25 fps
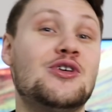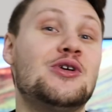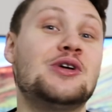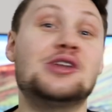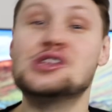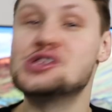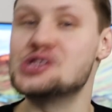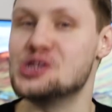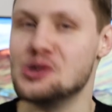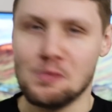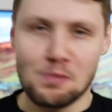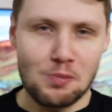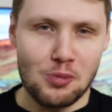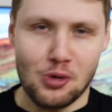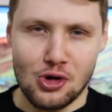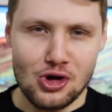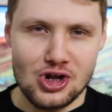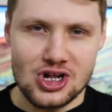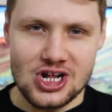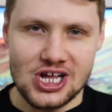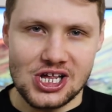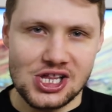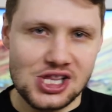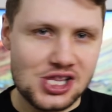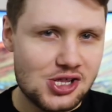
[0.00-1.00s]
You can still
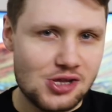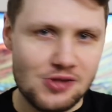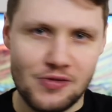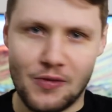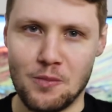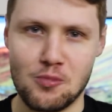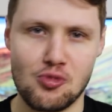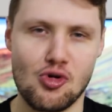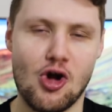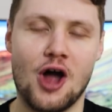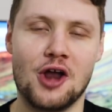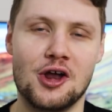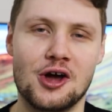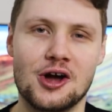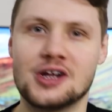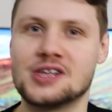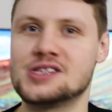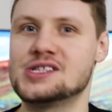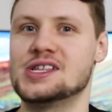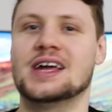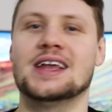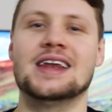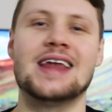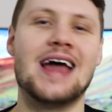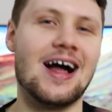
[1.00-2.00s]
purchase the
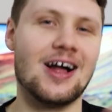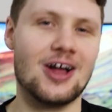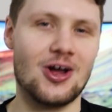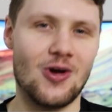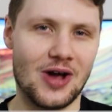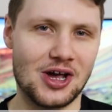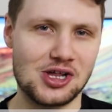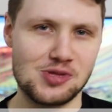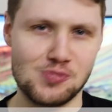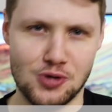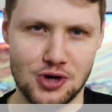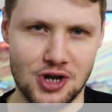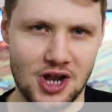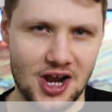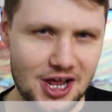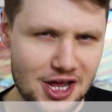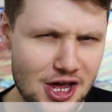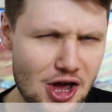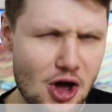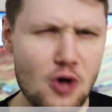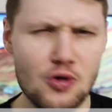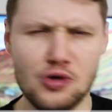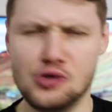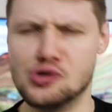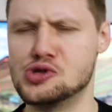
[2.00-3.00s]
products at
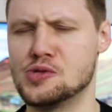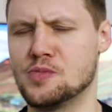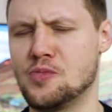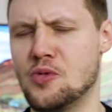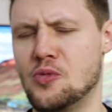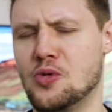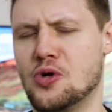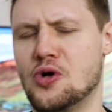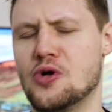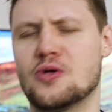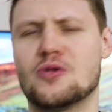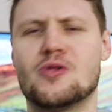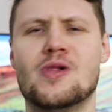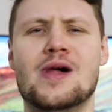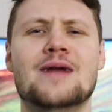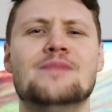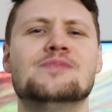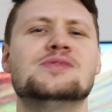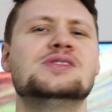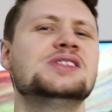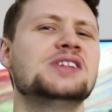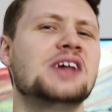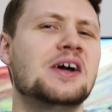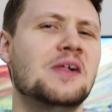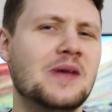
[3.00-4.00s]
algoexpert.io. Use the promo code
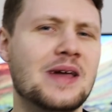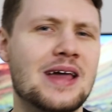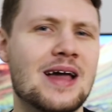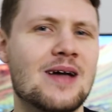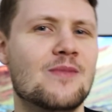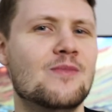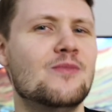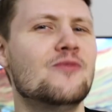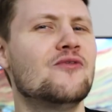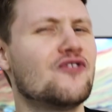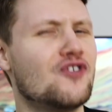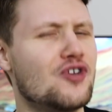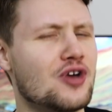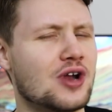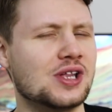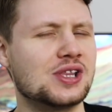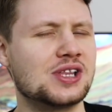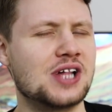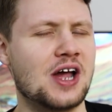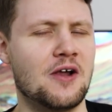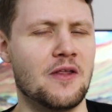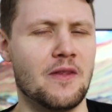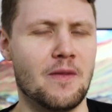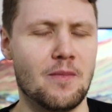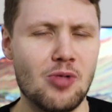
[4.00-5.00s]
CLEM, C-L-E-M, for a
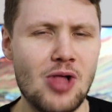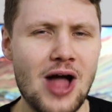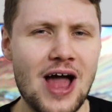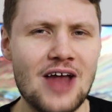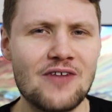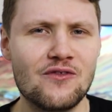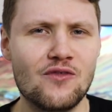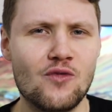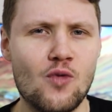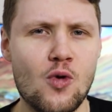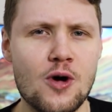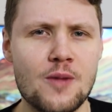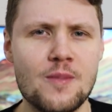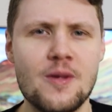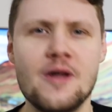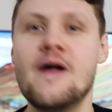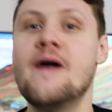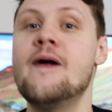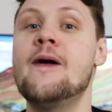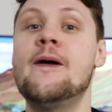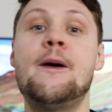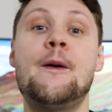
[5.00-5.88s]
discount on the platform.